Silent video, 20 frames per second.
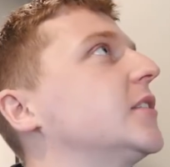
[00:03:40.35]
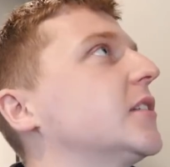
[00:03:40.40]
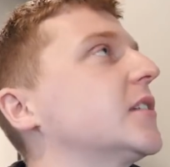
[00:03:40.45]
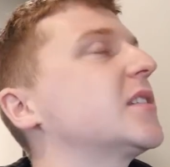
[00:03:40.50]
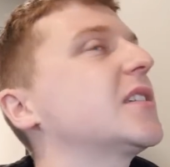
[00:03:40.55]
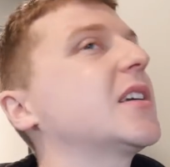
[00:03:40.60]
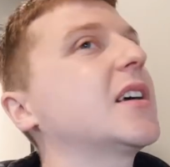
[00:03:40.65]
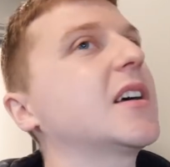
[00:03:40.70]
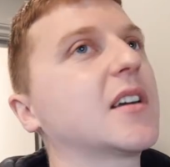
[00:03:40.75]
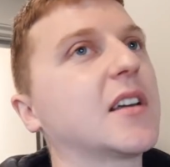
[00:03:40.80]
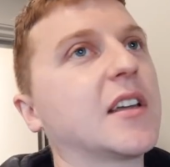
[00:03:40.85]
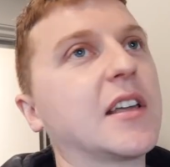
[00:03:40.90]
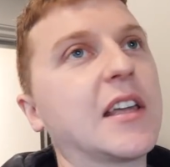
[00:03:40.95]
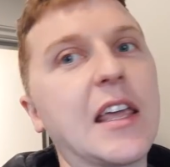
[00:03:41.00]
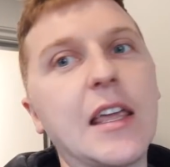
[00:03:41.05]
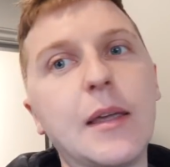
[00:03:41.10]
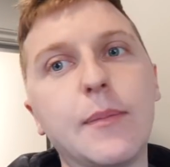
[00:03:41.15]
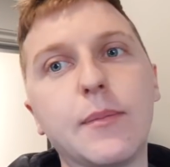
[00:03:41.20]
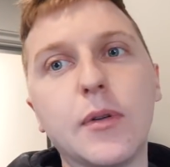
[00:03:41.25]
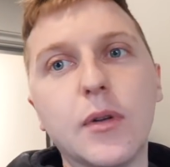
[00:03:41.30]
just to
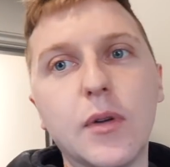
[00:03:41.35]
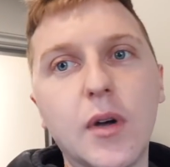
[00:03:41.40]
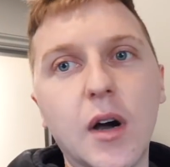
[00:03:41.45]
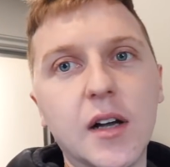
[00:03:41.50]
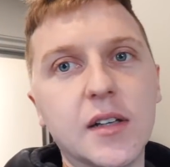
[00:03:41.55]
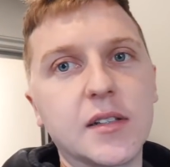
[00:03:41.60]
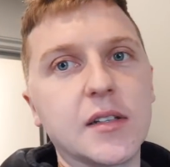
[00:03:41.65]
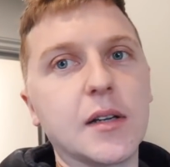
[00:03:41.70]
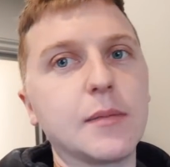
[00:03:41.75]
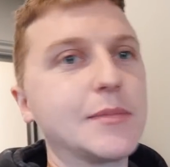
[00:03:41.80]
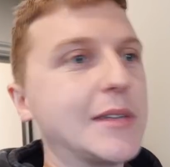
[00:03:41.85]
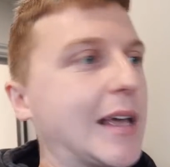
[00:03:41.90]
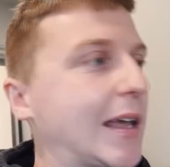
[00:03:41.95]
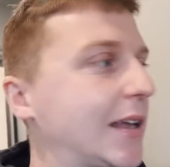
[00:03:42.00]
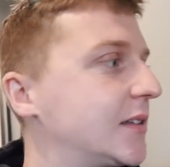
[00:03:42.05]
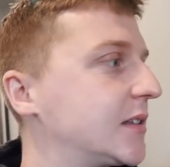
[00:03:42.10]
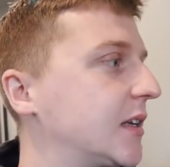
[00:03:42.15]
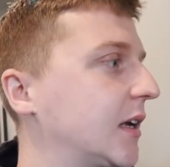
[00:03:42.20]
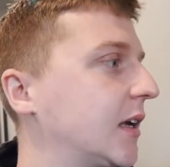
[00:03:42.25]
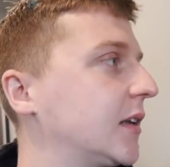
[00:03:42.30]
keep you guys
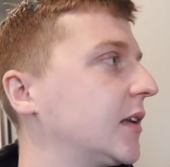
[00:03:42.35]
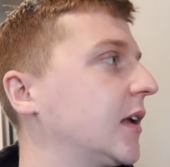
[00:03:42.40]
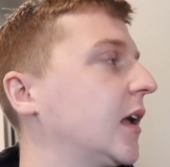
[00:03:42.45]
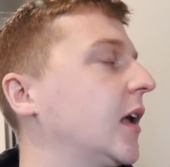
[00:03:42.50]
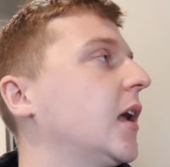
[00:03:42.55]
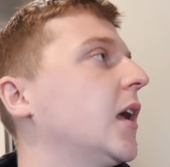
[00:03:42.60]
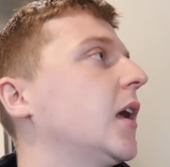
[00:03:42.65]
updated.